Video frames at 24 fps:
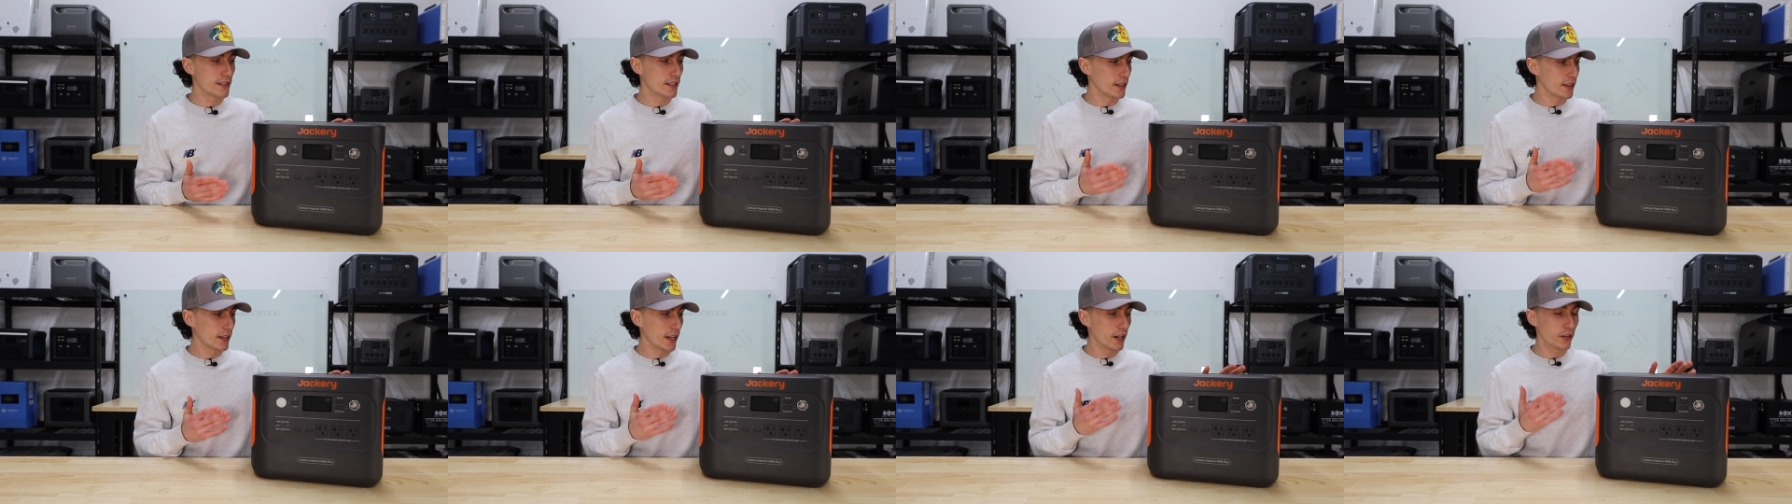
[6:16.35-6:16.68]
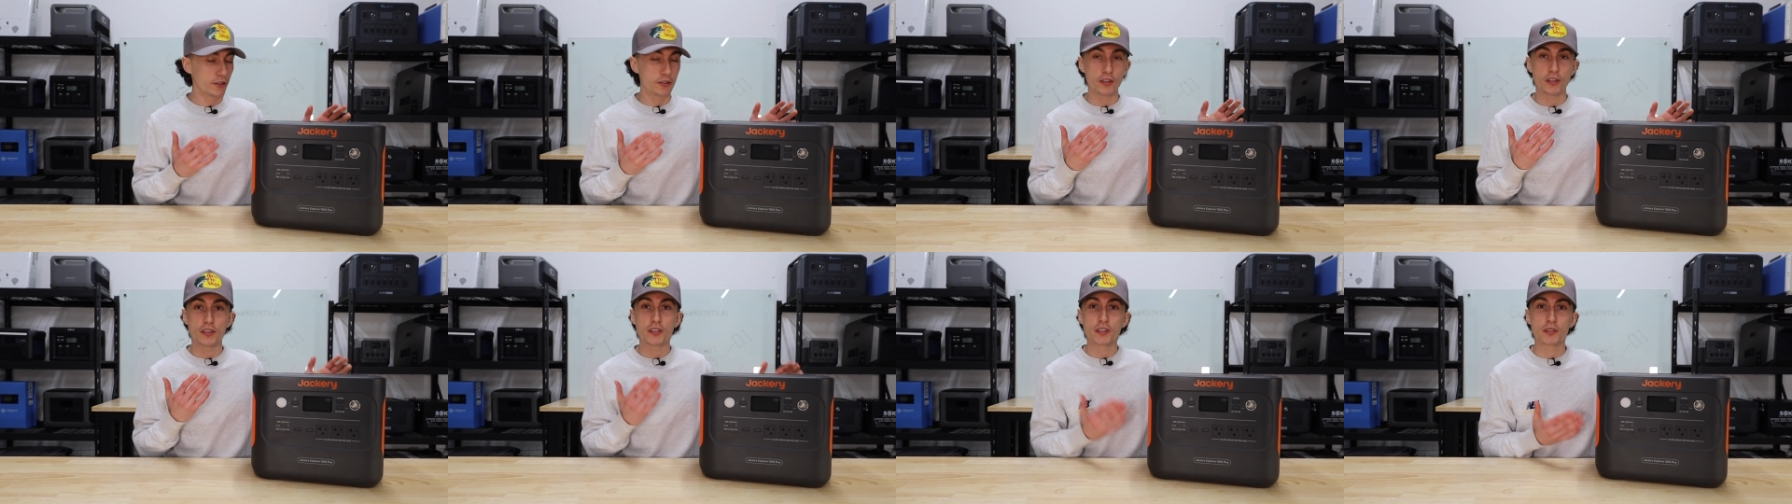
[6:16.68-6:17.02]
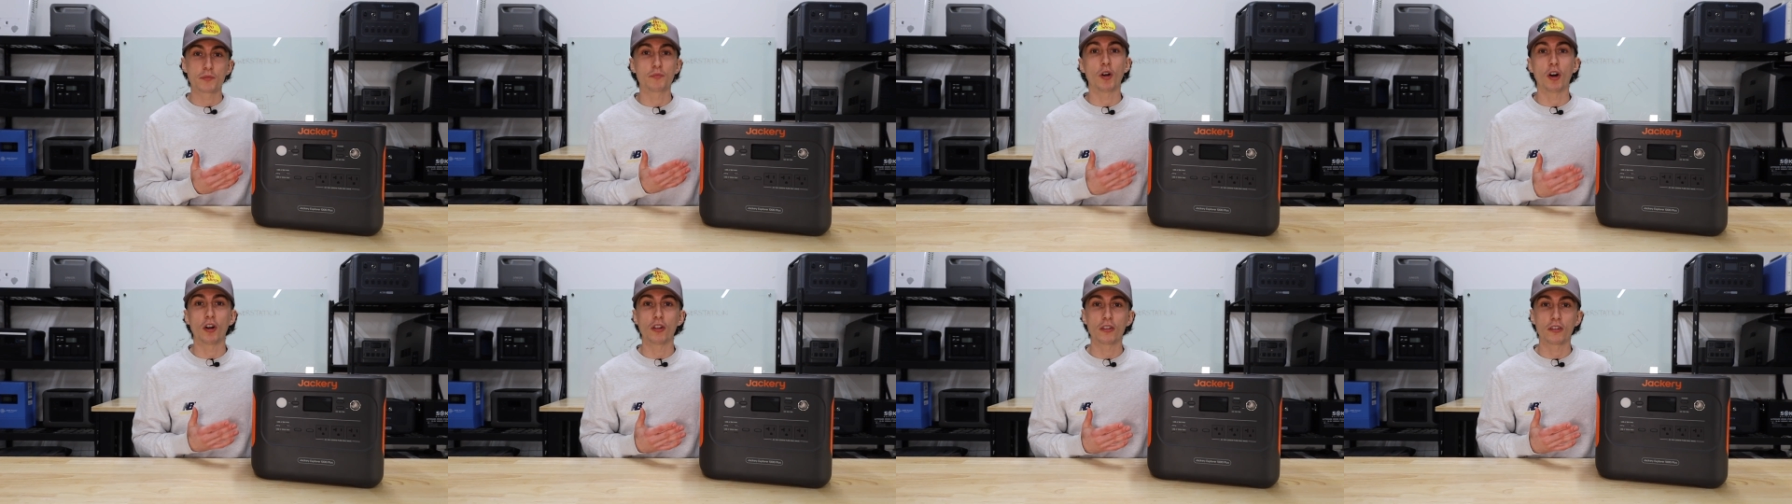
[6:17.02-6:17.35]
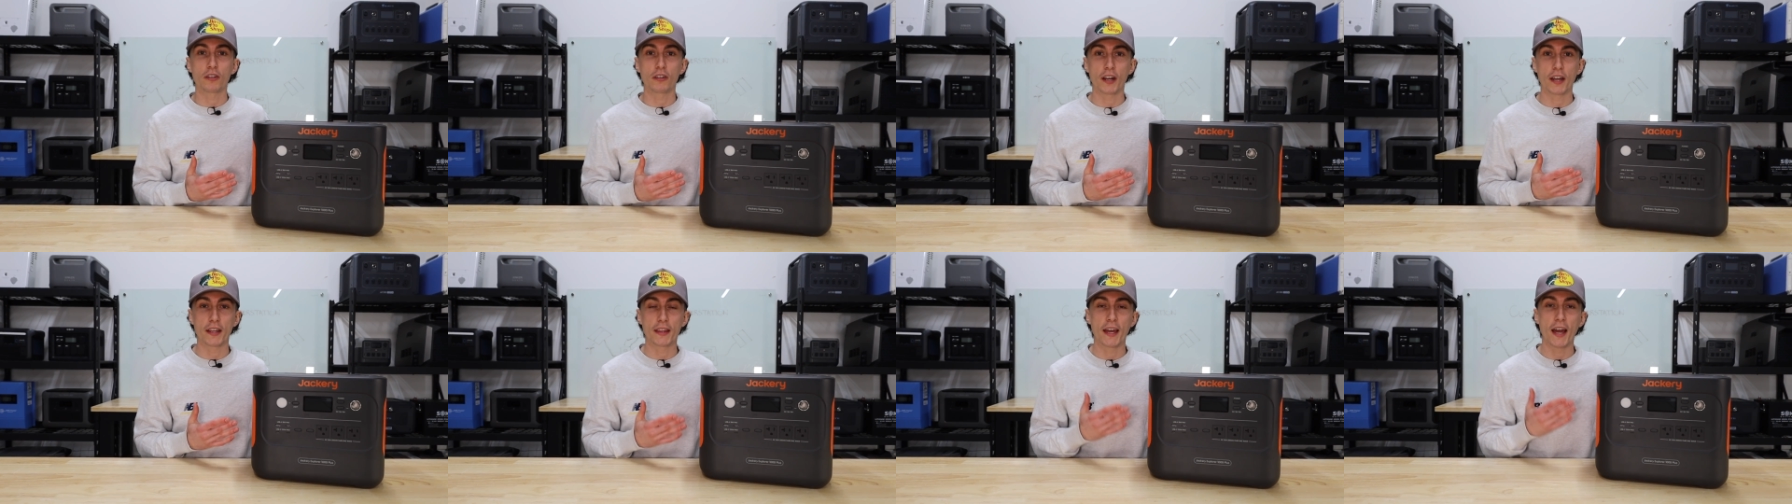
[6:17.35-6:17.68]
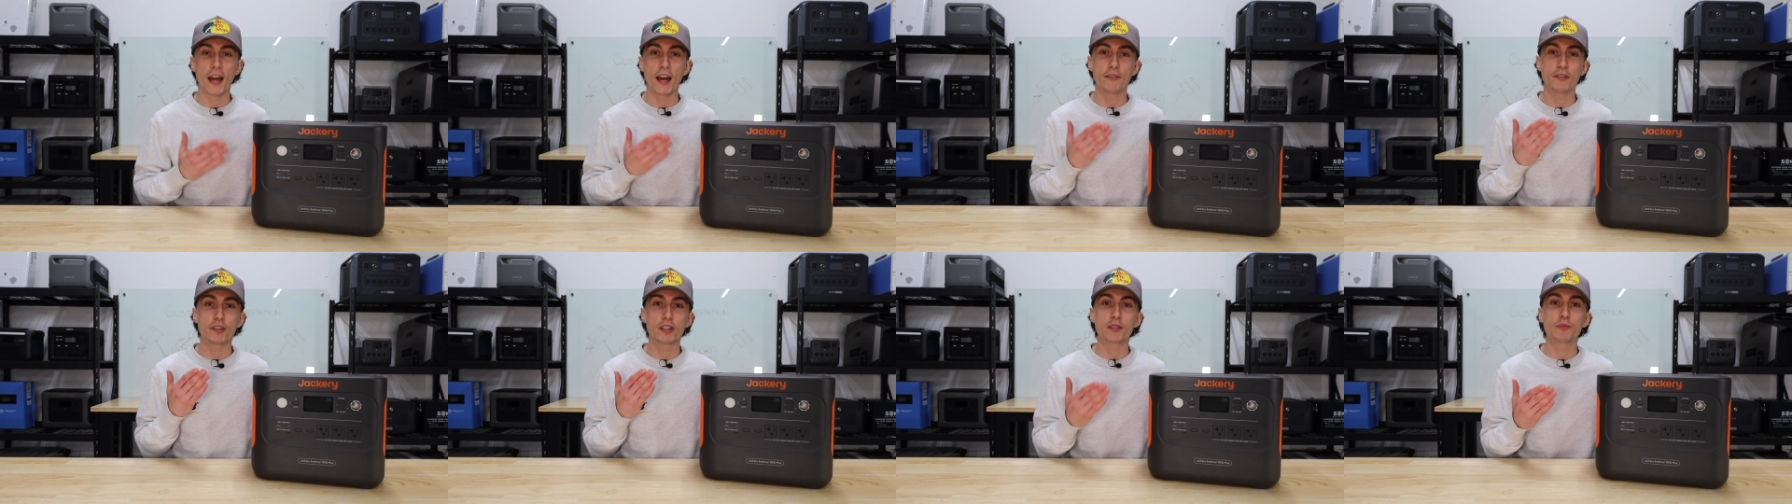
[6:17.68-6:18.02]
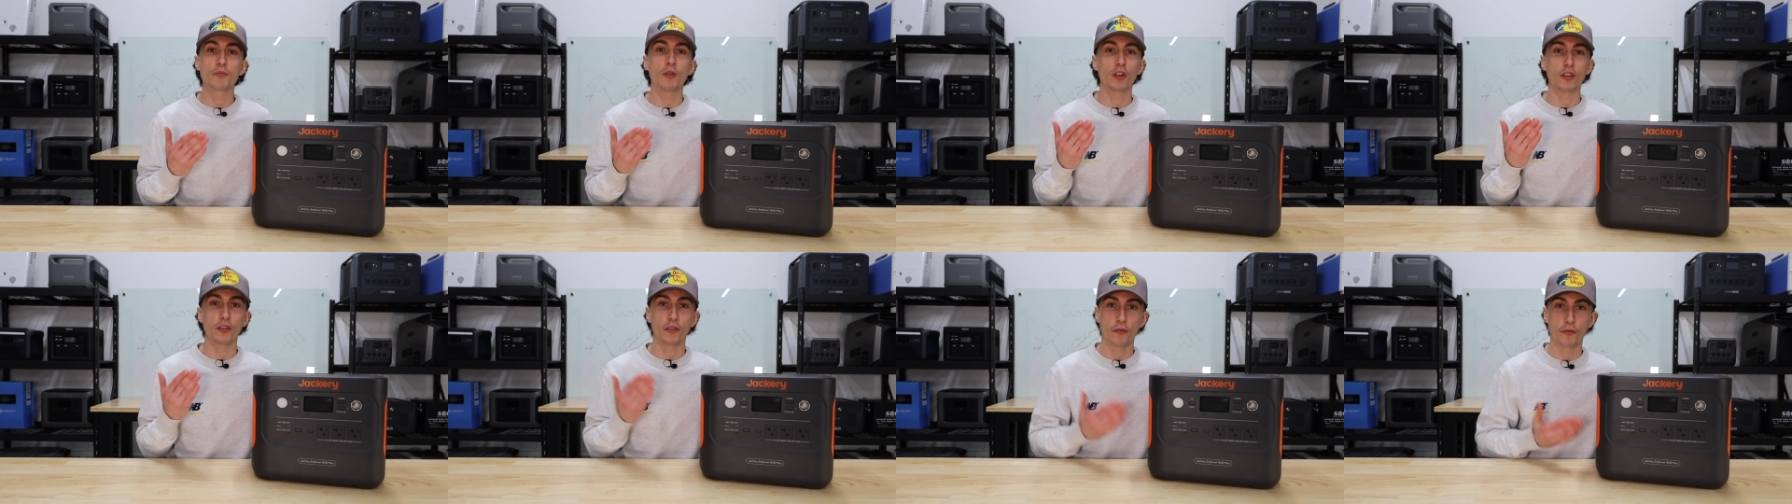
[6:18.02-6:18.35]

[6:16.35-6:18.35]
that they're just smaller and they have a smaller